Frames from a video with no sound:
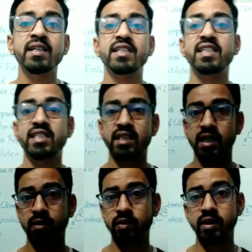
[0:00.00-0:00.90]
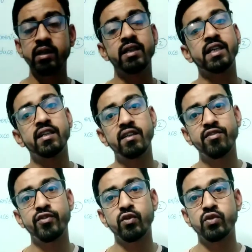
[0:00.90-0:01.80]
discovered in the
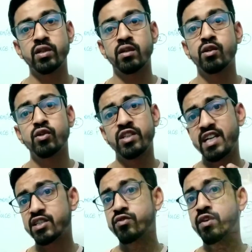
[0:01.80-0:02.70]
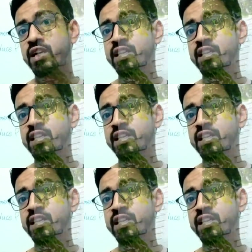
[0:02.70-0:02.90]
future. That's why